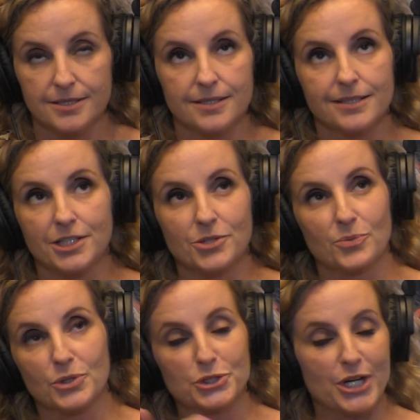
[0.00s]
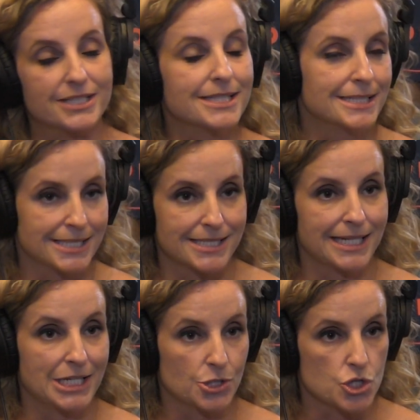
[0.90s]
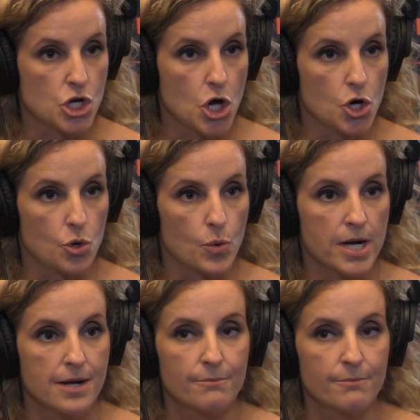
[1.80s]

reluctance to hear no,